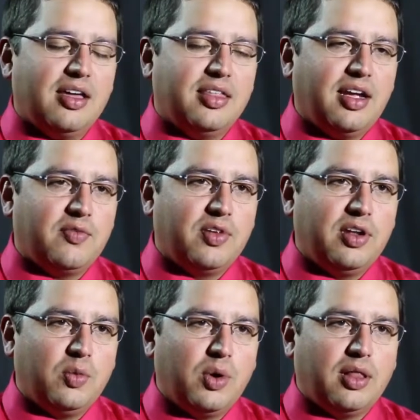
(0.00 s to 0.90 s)
I think I fit
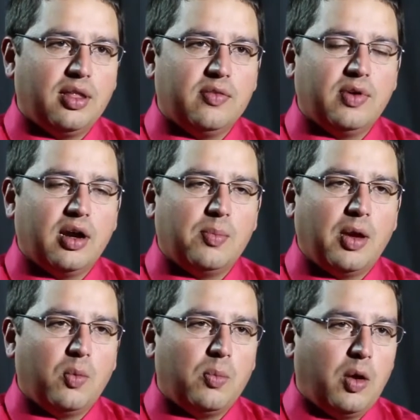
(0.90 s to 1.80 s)
in well at Avera.
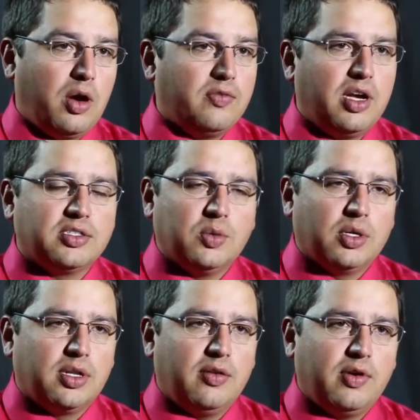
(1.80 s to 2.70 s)
My, my wife actually worked at